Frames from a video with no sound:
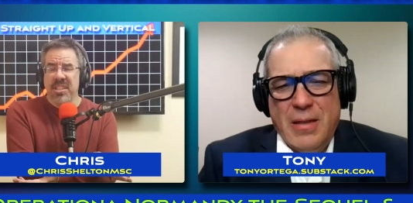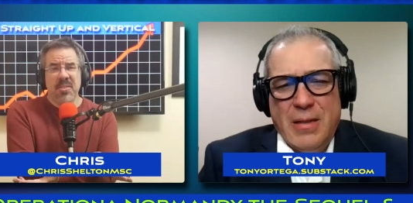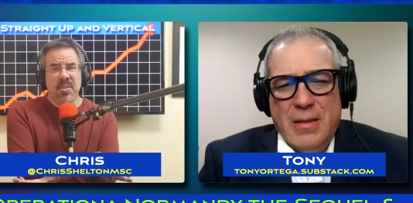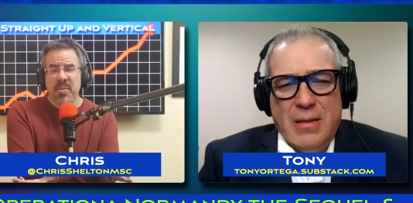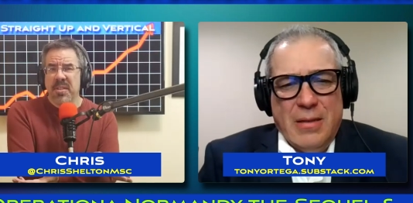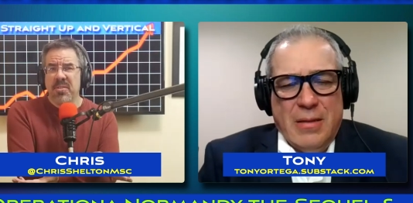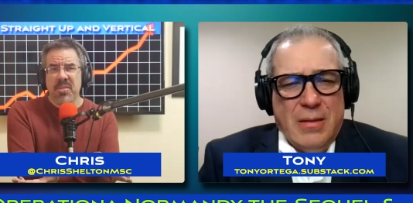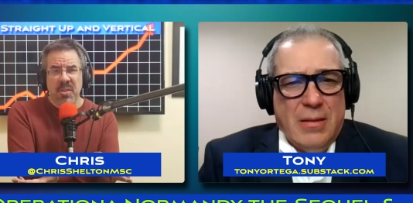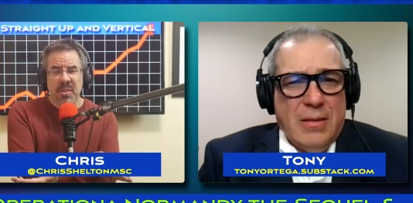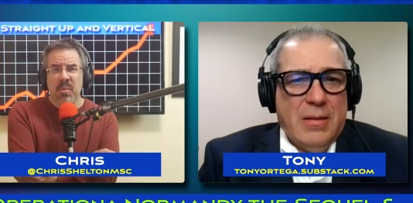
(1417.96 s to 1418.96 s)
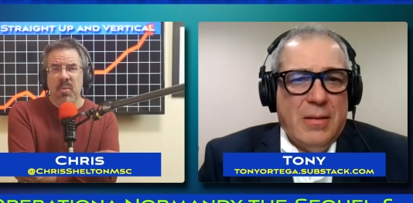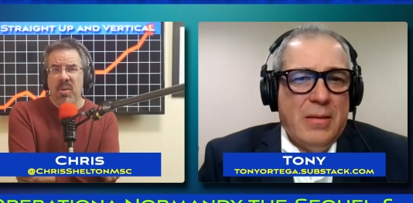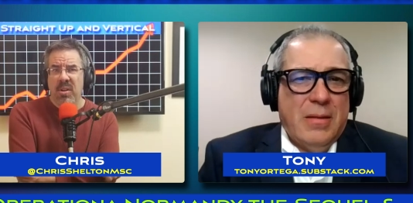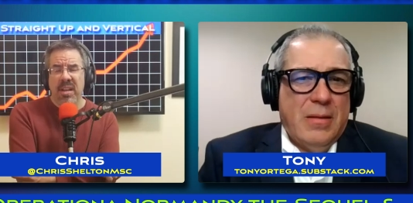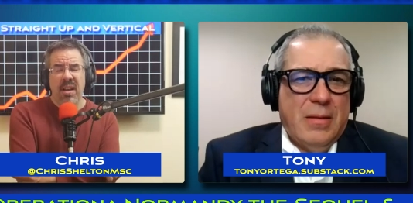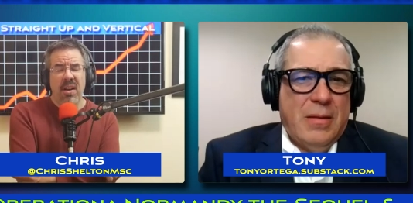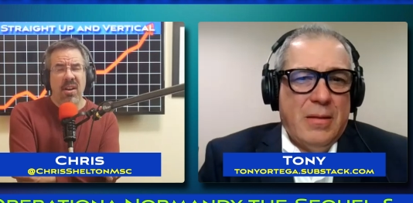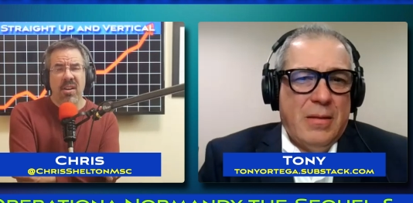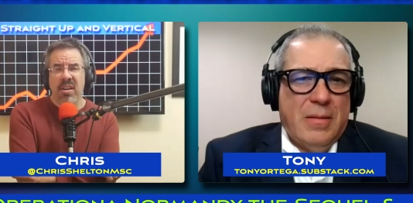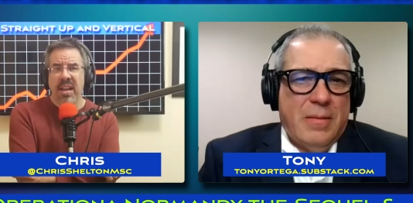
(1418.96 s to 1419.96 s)
Speaker 1: oh. to do their dirty work
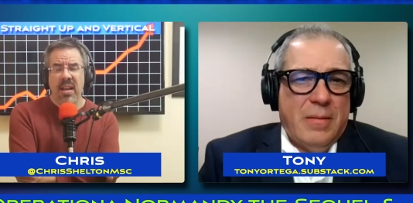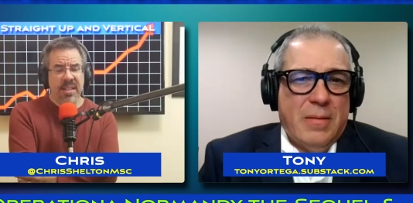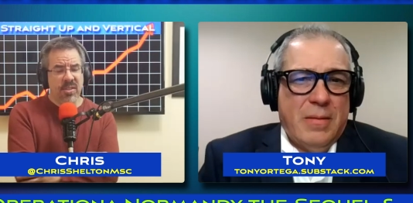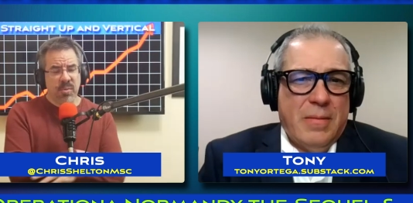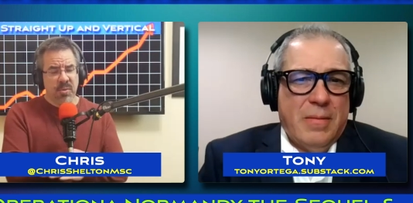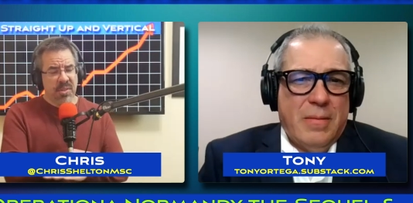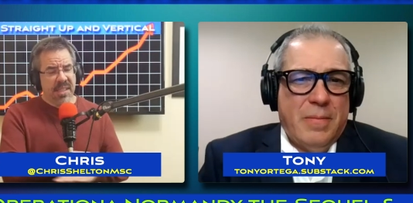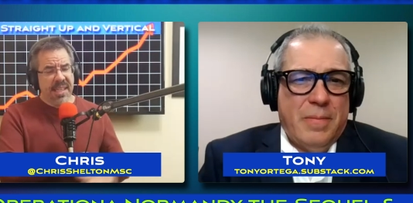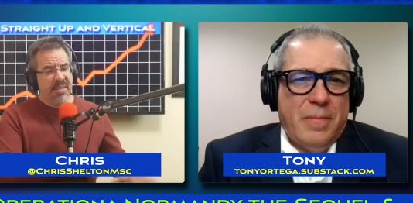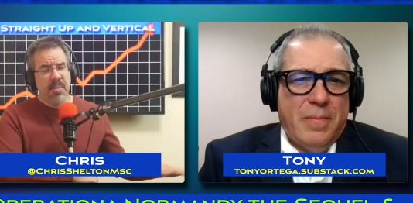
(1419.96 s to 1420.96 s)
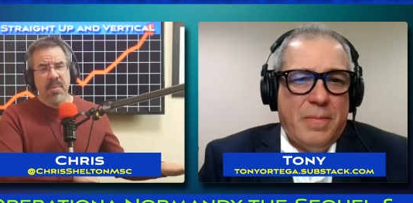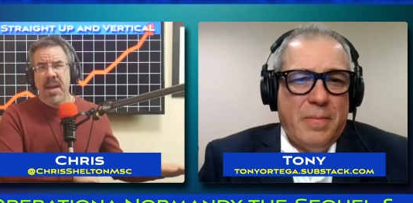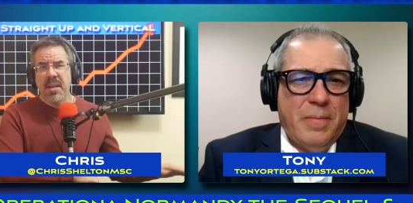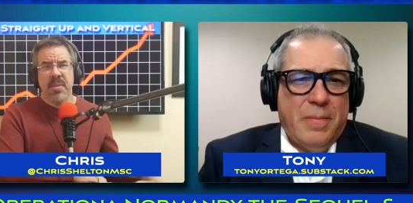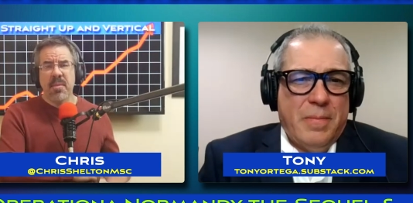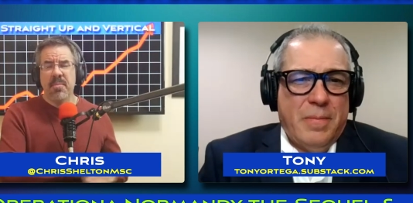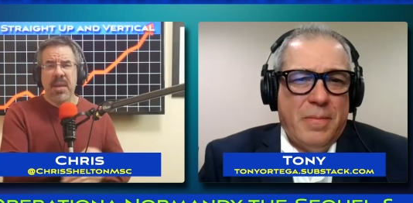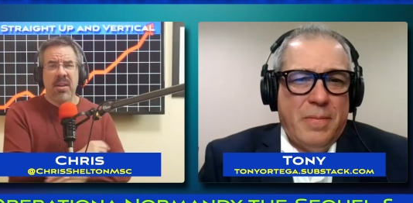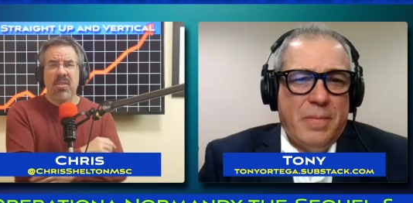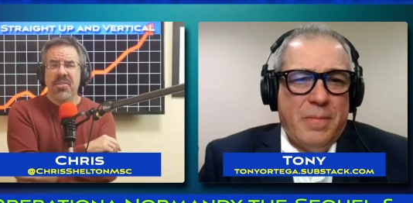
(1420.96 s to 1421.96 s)
are uh, it's routinely bottom of the
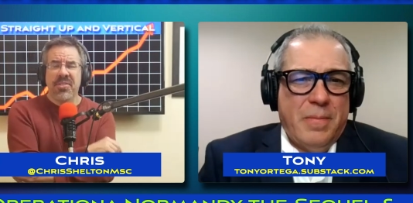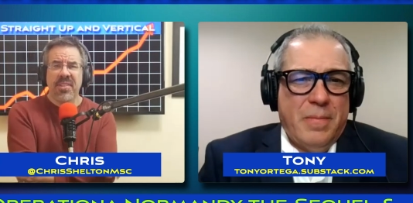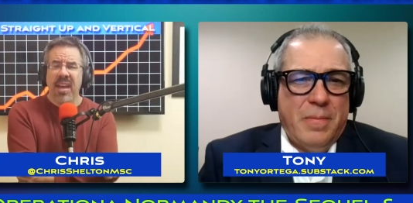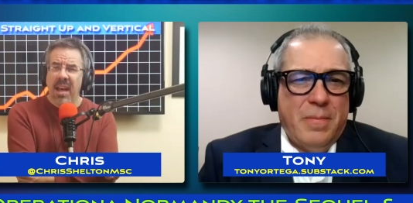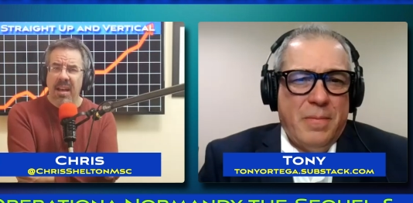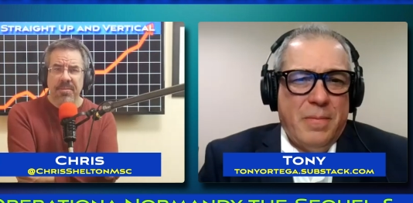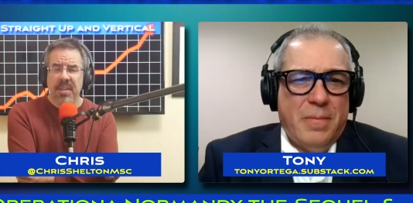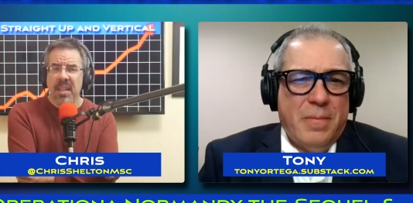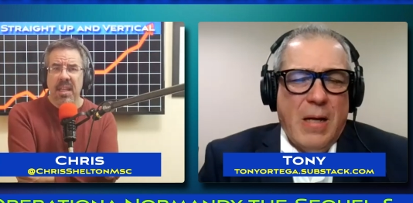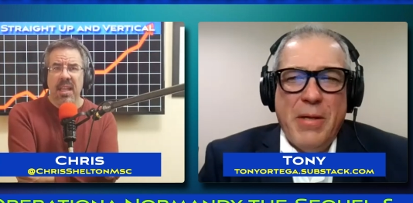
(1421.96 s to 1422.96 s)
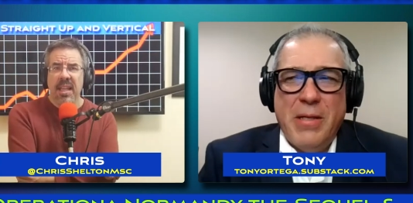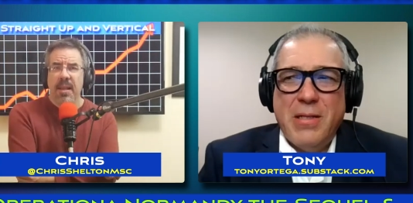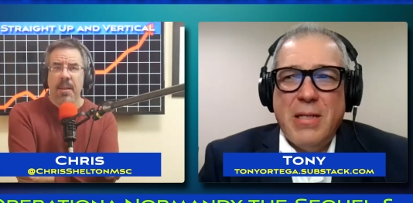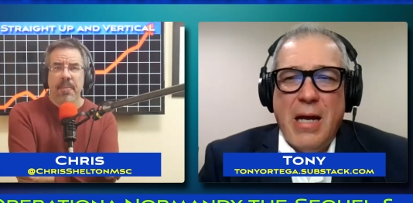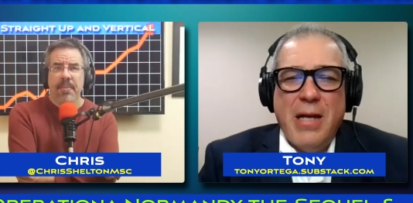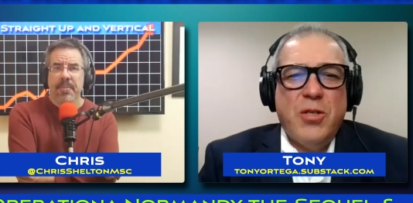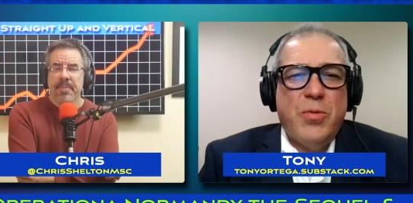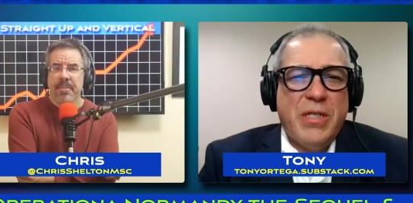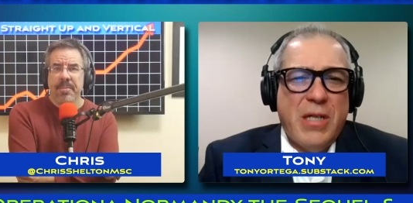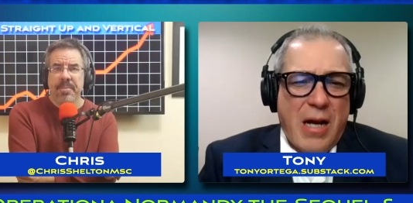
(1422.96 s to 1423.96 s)
barrel stuff.
Speaker 2: I mean, this guy
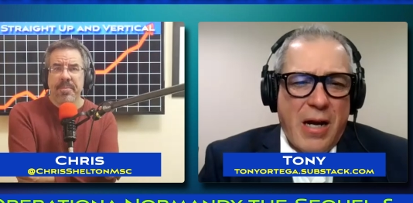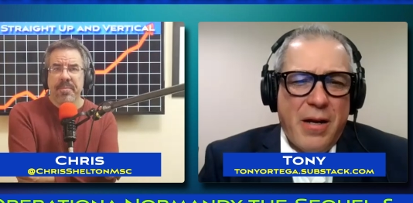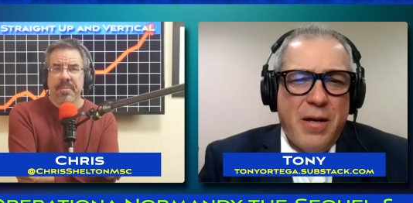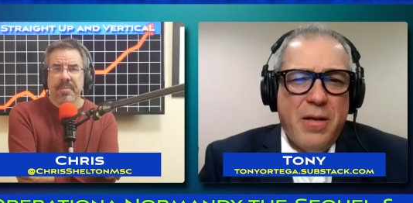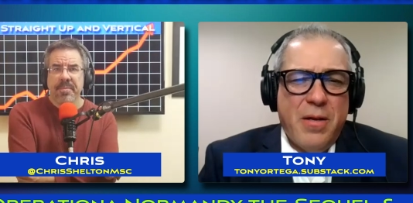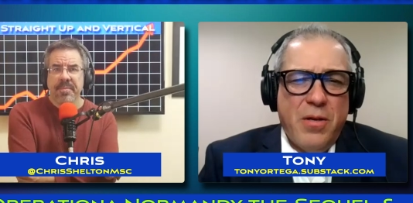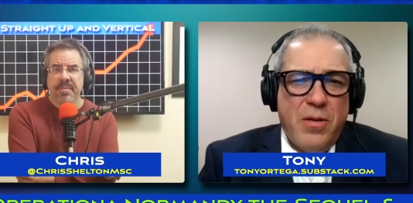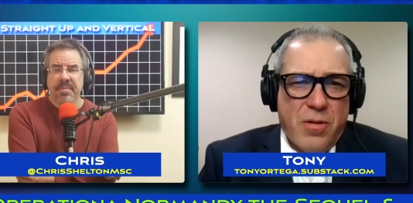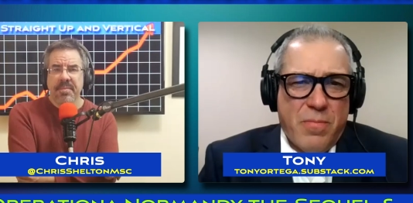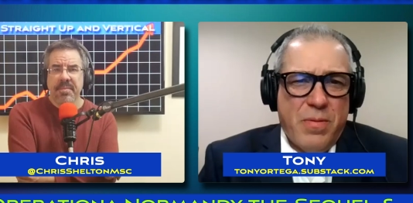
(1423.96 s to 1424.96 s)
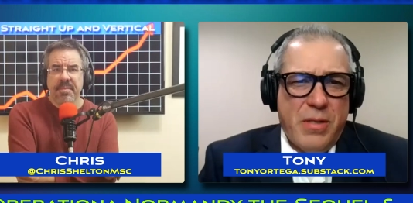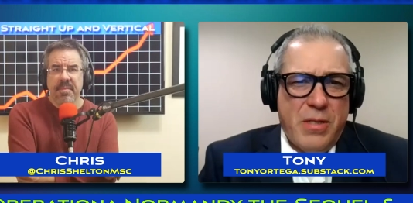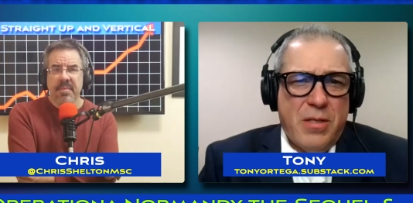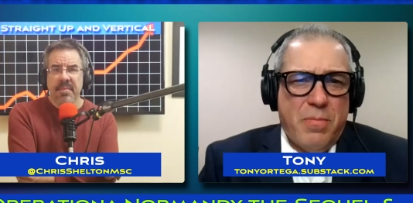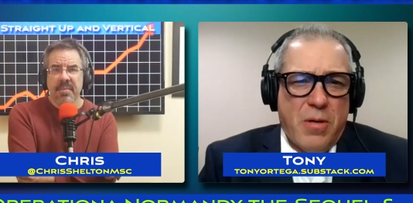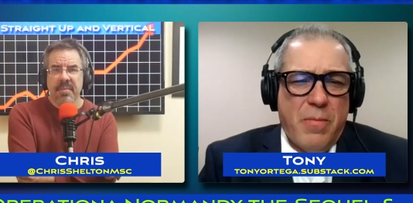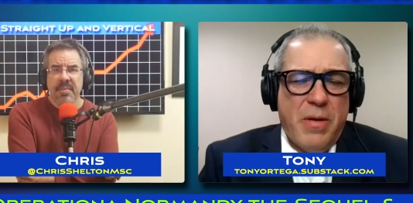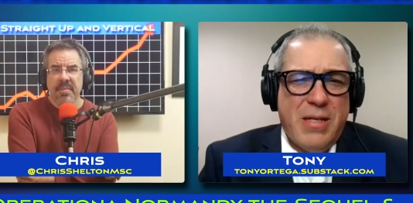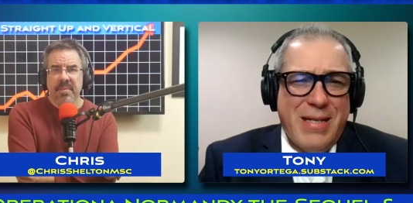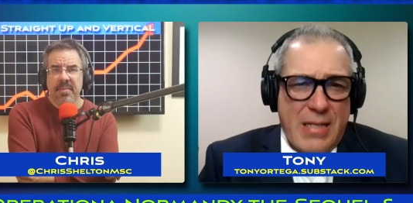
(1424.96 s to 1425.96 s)
is a retired New York Police
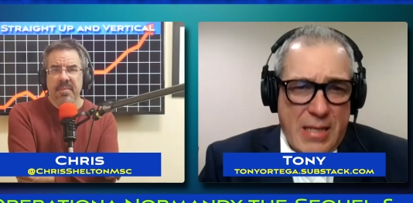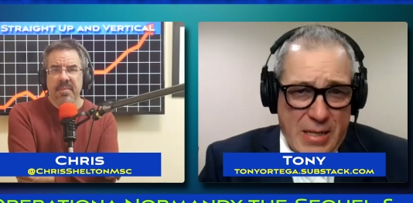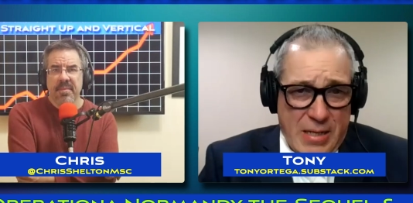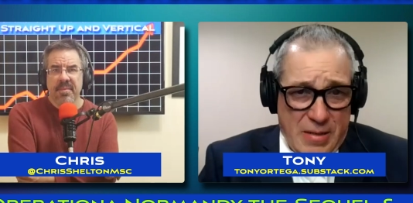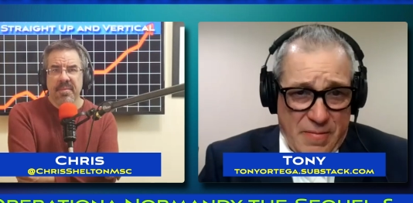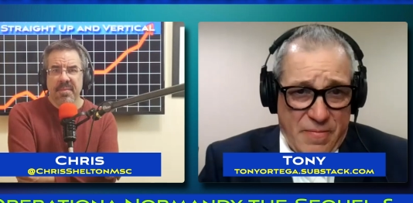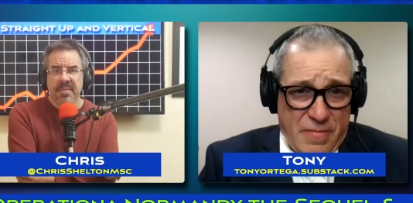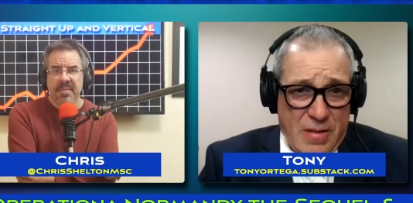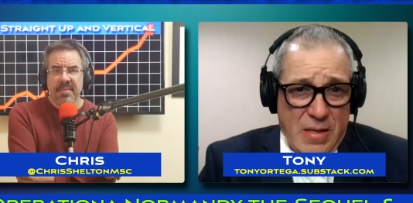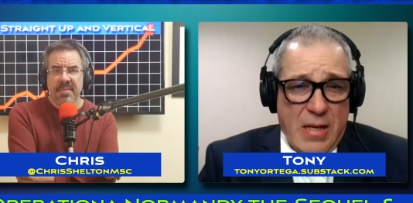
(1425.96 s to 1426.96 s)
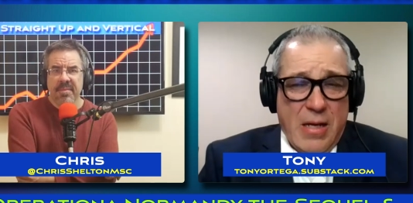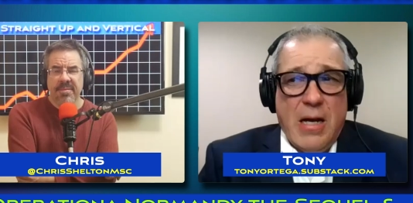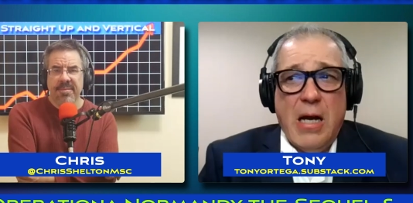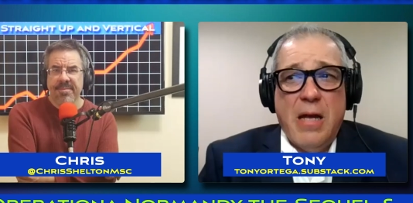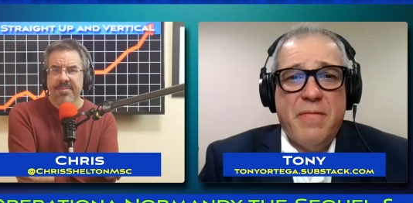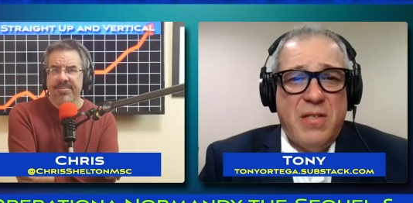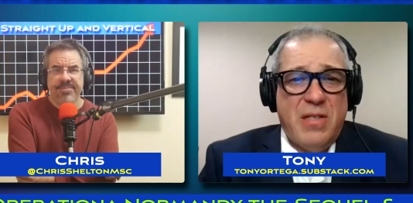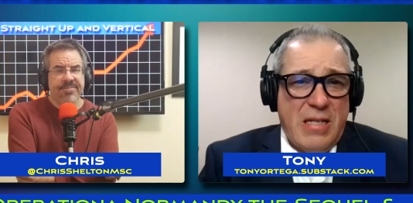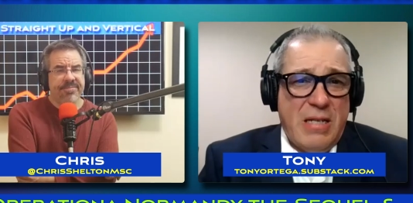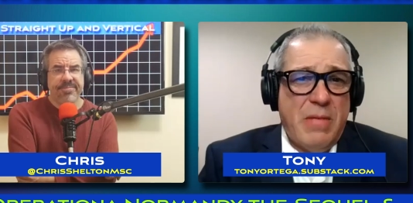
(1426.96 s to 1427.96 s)
Department detective. I have
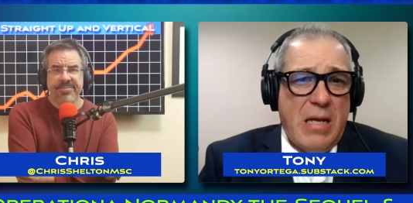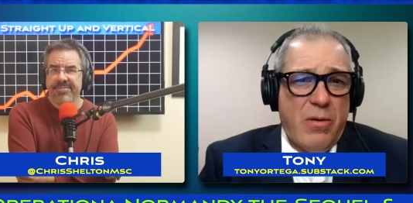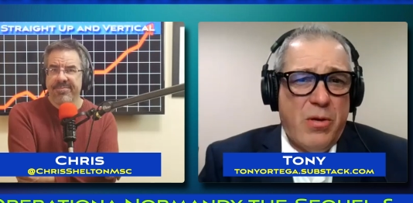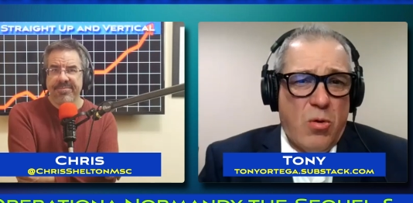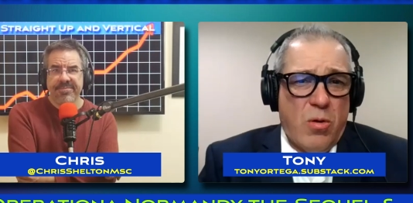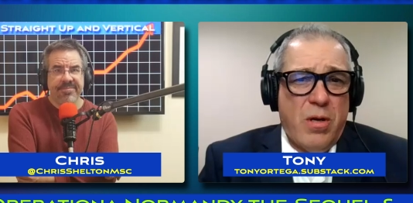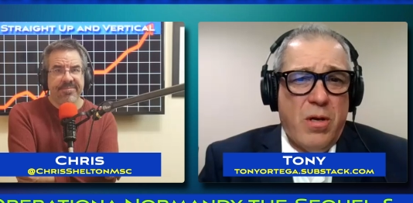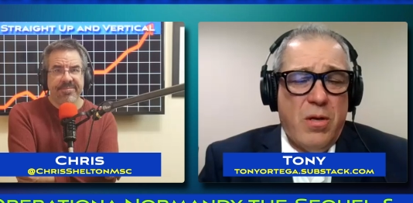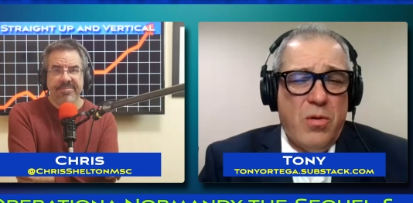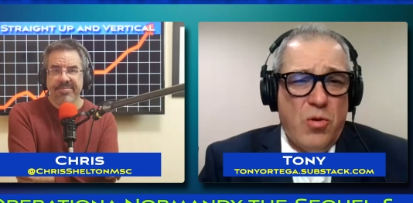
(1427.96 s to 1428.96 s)
seen him now in court